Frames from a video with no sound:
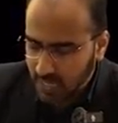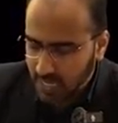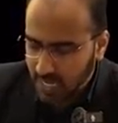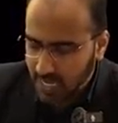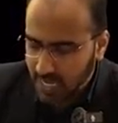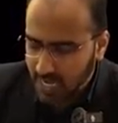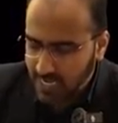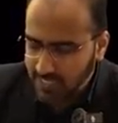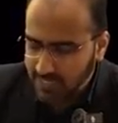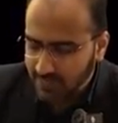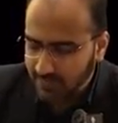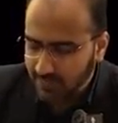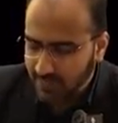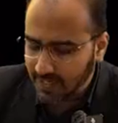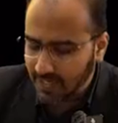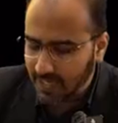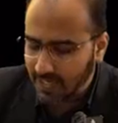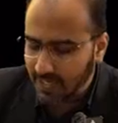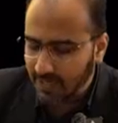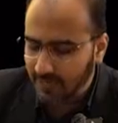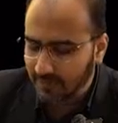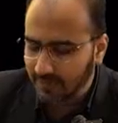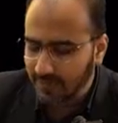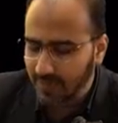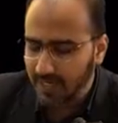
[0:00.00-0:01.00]
As we
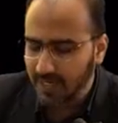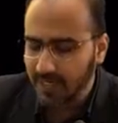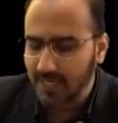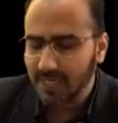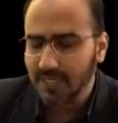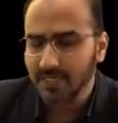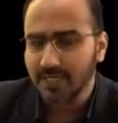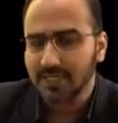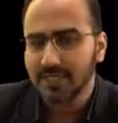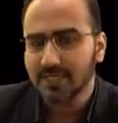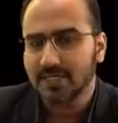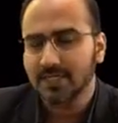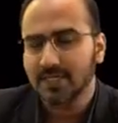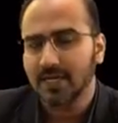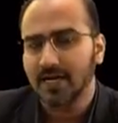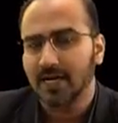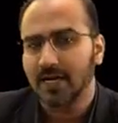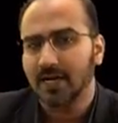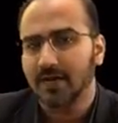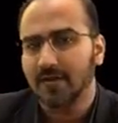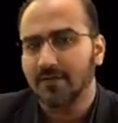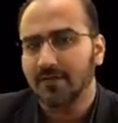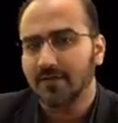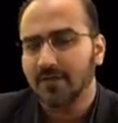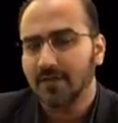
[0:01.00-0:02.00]
are inflating this
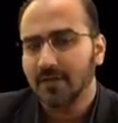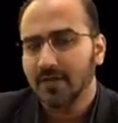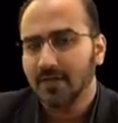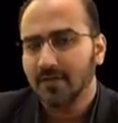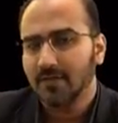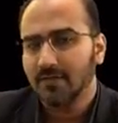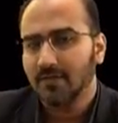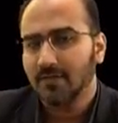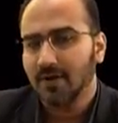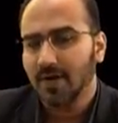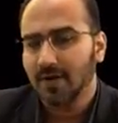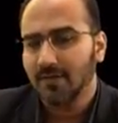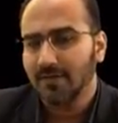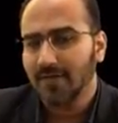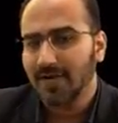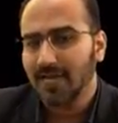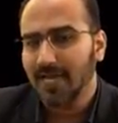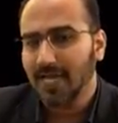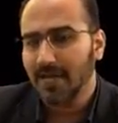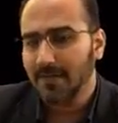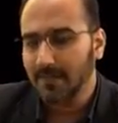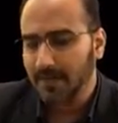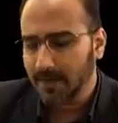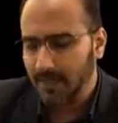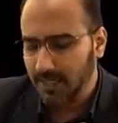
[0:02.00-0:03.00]
cuff, what will
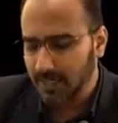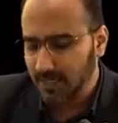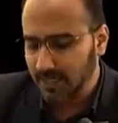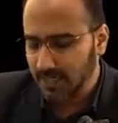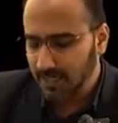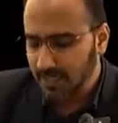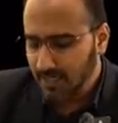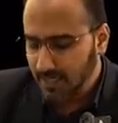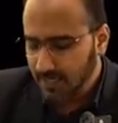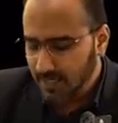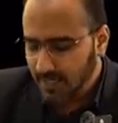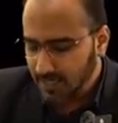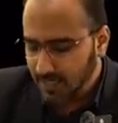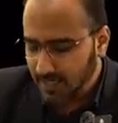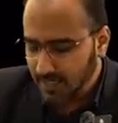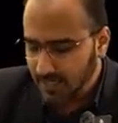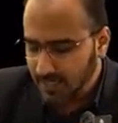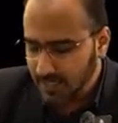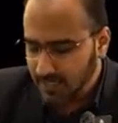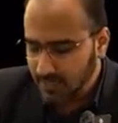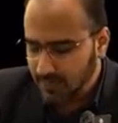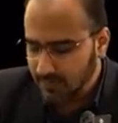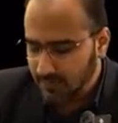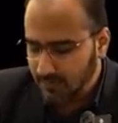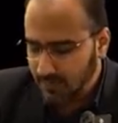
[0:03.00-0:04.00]
happen?
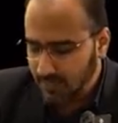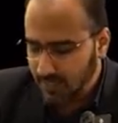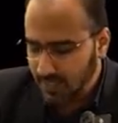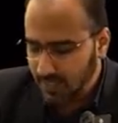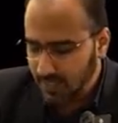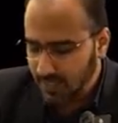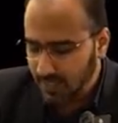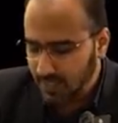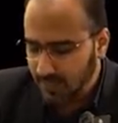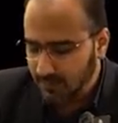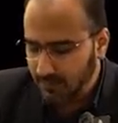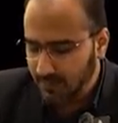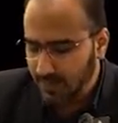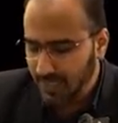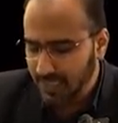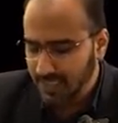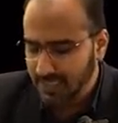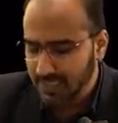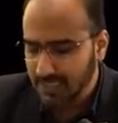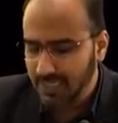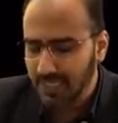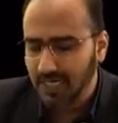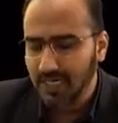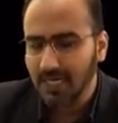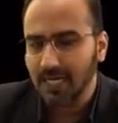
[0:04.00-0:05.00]
This will
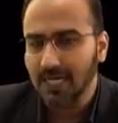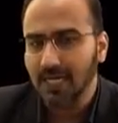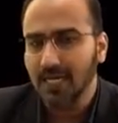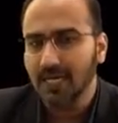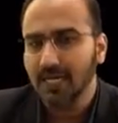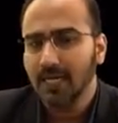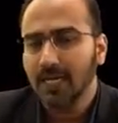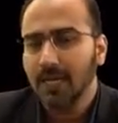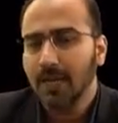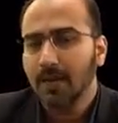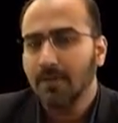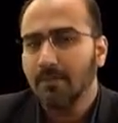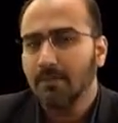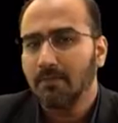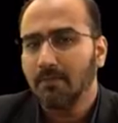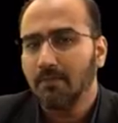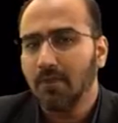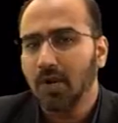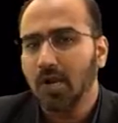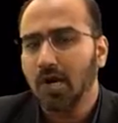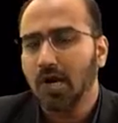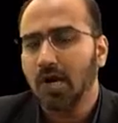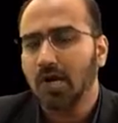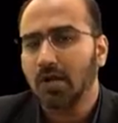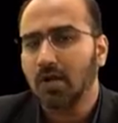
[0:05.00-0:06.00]
basically
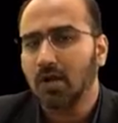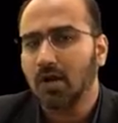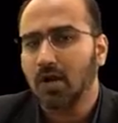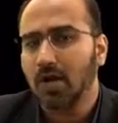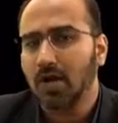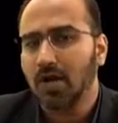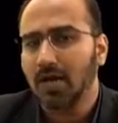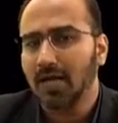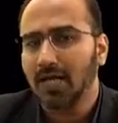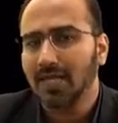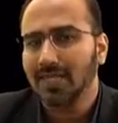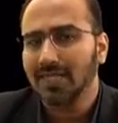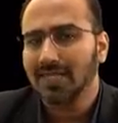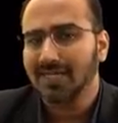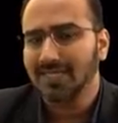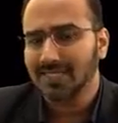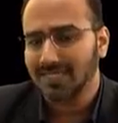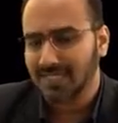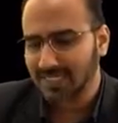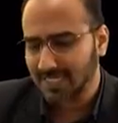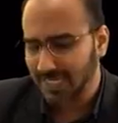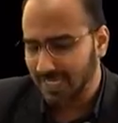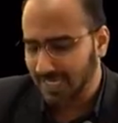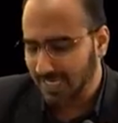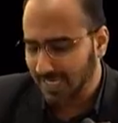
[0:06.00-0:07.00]
block all the
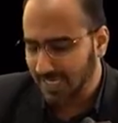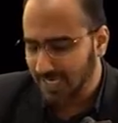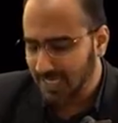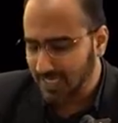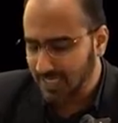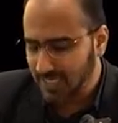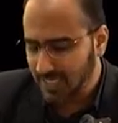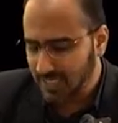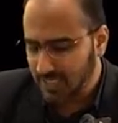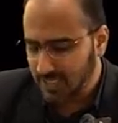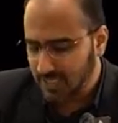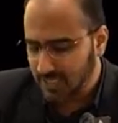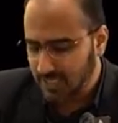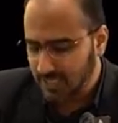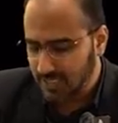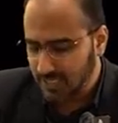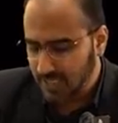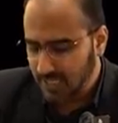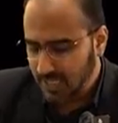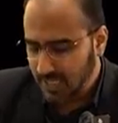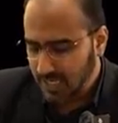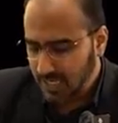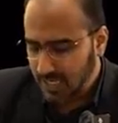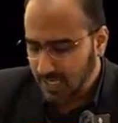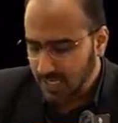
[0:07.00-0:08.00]

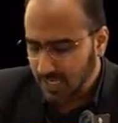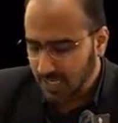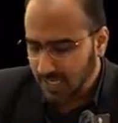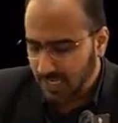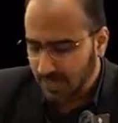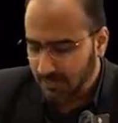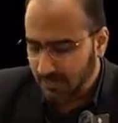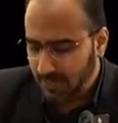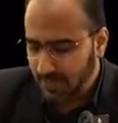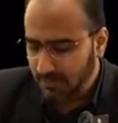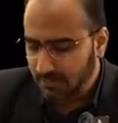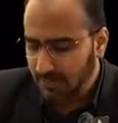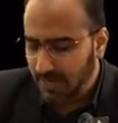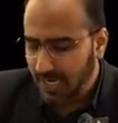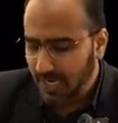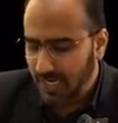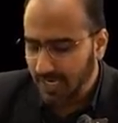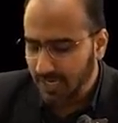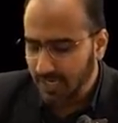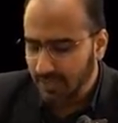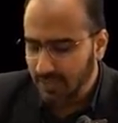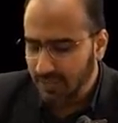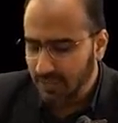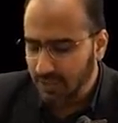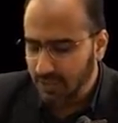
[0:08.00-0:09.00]
secretions coming
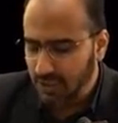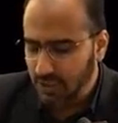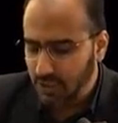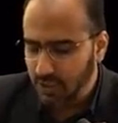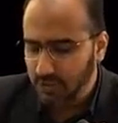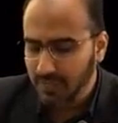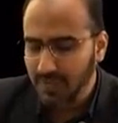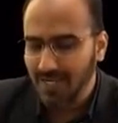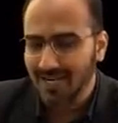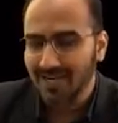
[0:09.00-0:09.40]
back into the tube.